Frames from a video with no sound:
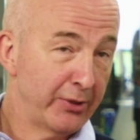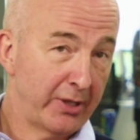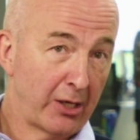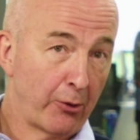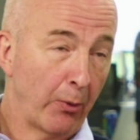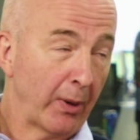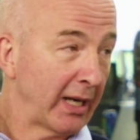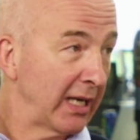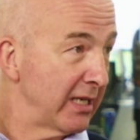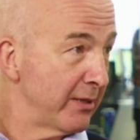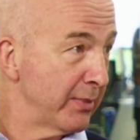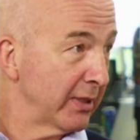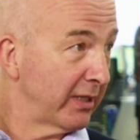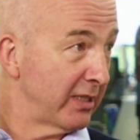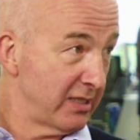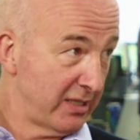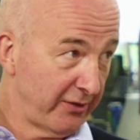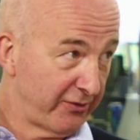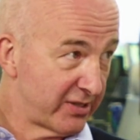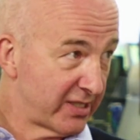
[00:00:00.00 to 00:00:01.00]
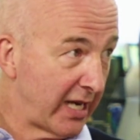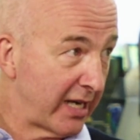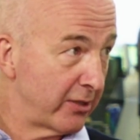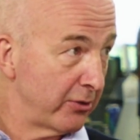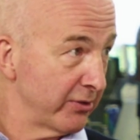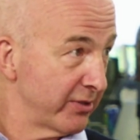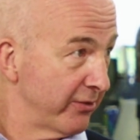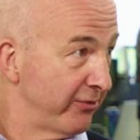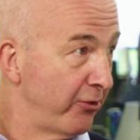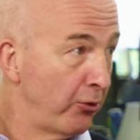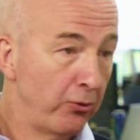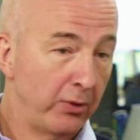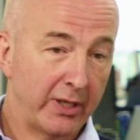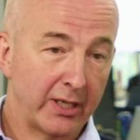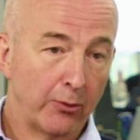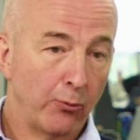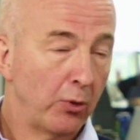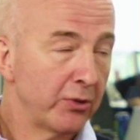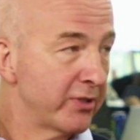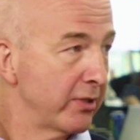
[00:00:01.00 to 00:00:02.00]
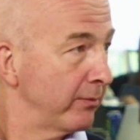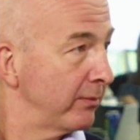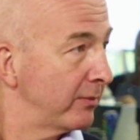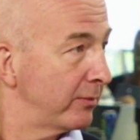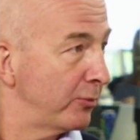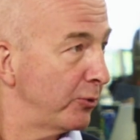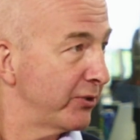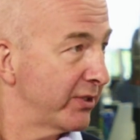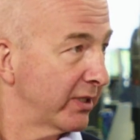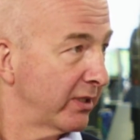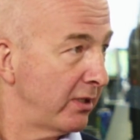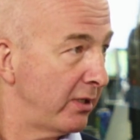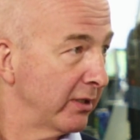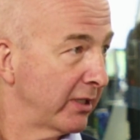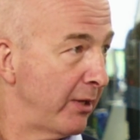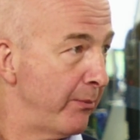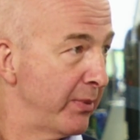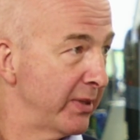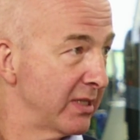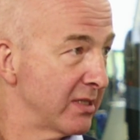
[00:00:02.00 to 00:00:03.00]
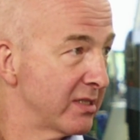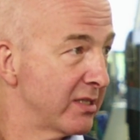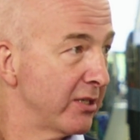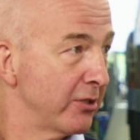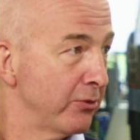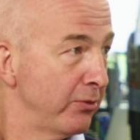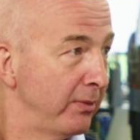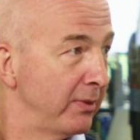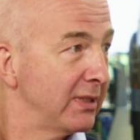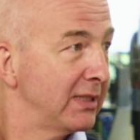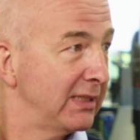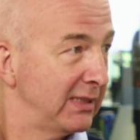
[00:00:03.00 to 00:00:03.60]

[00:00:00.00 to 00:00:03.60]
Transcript: in pretty quickly, because if sales are falling, what do car companies do?